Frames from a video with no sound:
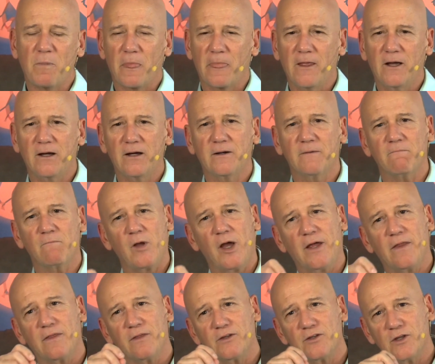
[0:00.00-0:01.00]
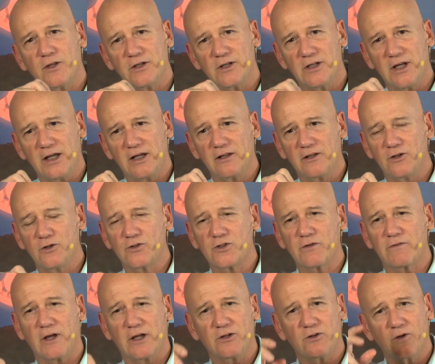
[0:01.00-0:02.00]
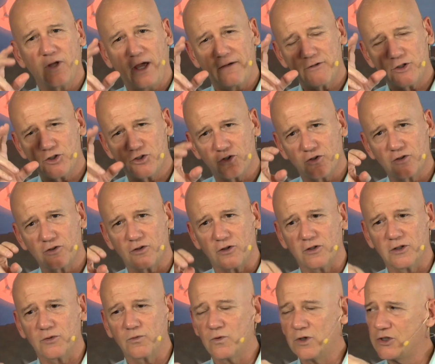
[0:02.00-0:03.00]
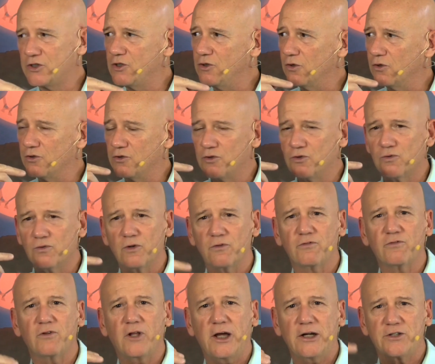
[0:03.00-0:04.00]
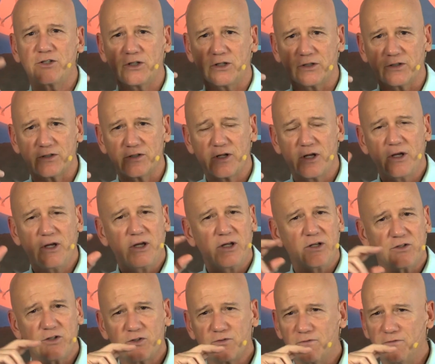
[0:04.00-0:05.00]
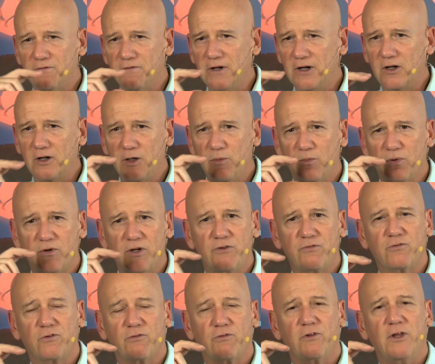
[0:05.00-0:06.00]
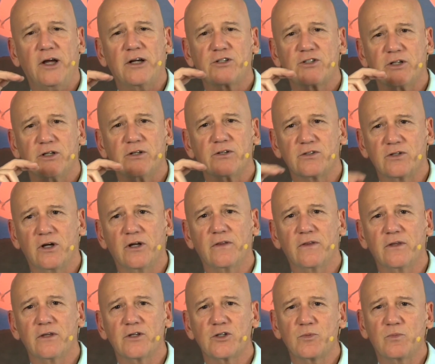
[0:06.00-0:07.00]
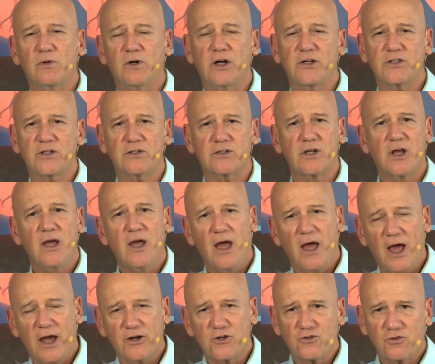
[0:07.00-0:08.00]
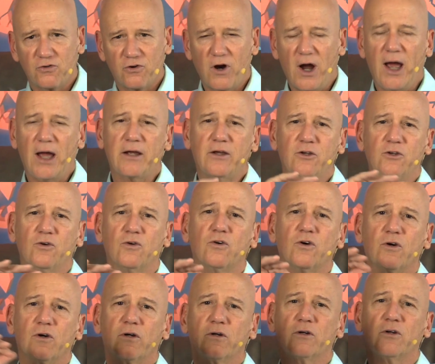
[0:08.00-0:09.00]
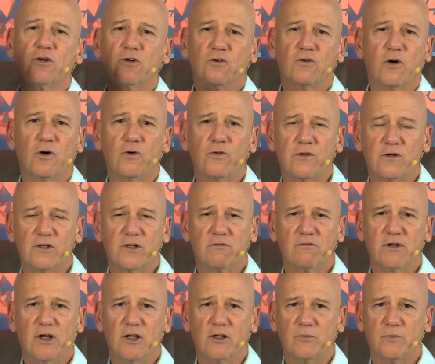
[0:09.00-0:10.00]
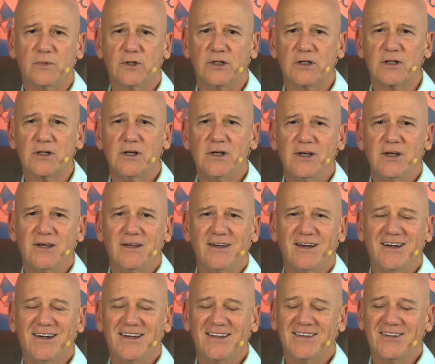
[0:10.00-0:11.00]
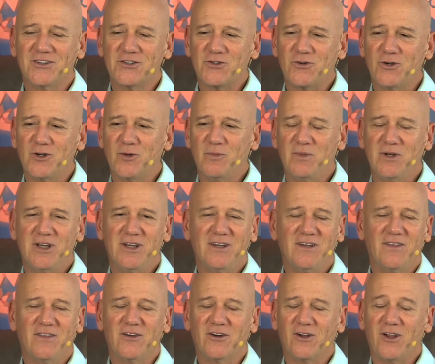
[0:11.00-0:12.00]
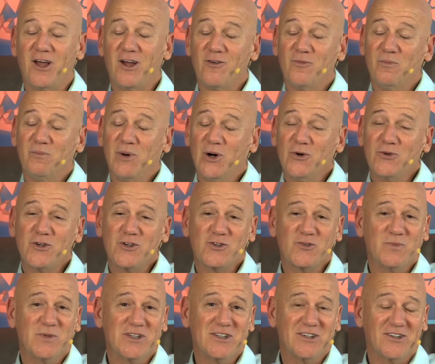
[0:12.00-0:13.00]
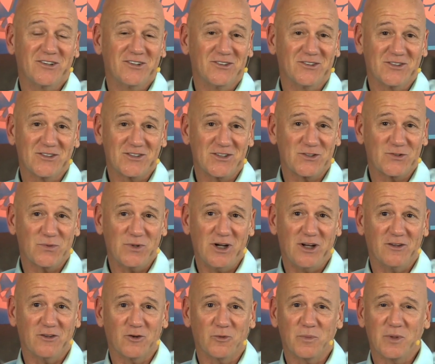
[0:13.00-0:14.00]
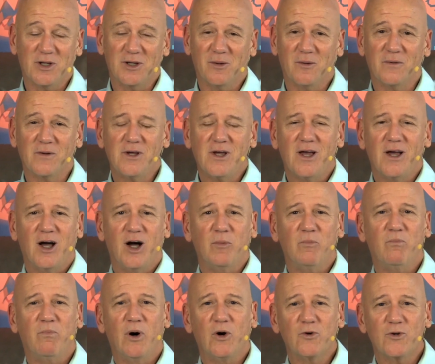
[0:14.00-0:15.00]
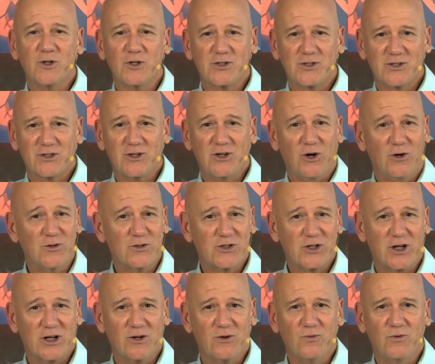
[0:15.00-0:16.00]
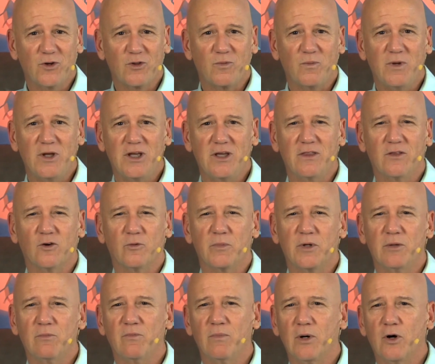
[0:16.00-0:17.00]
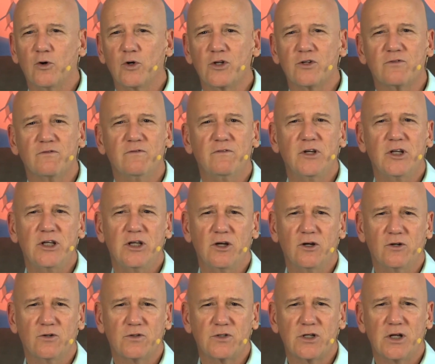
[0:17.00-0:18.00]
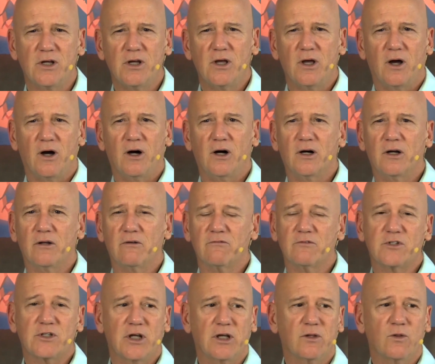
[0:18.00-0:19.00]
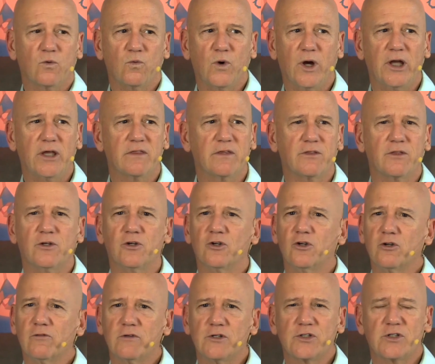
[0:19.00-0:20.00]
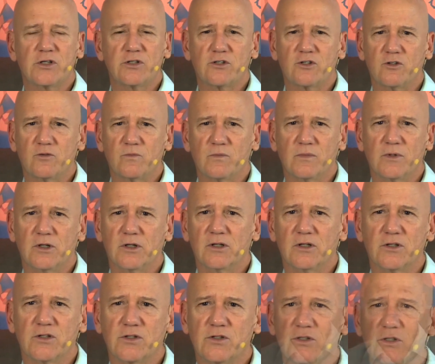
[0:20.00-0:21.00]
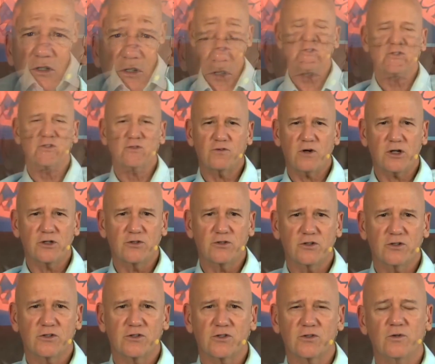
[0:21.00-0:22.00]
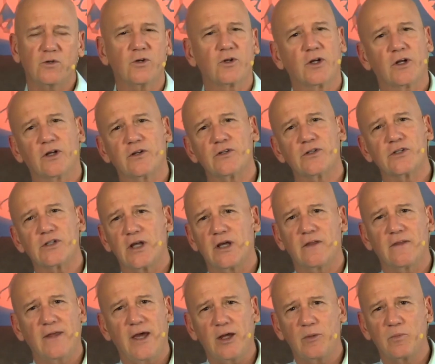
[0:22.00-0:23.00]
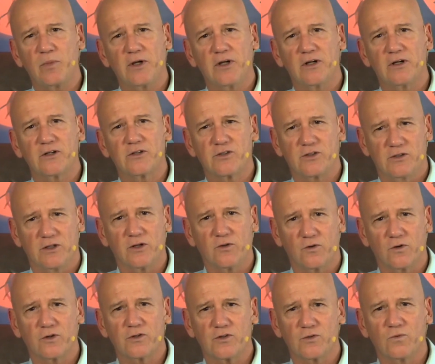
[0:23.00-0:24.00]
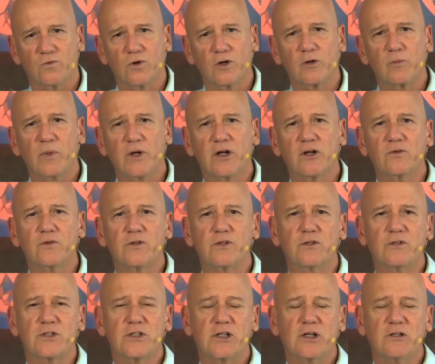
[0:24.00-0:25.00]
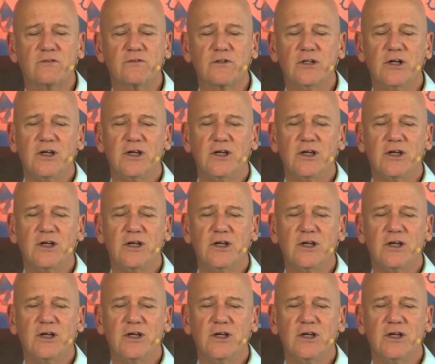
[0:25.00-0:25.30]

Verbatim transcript: And the daily use of that. You'll have a journal in which you'll do reflections, just very brief reflections on this process, and track your growth and development. There are a lot of bonus materials as well. There'll be a bonus coaching with me. There'll be bonus videos on, say, the way that the nervous system is structured so you can understand that better in order to work better with yourself.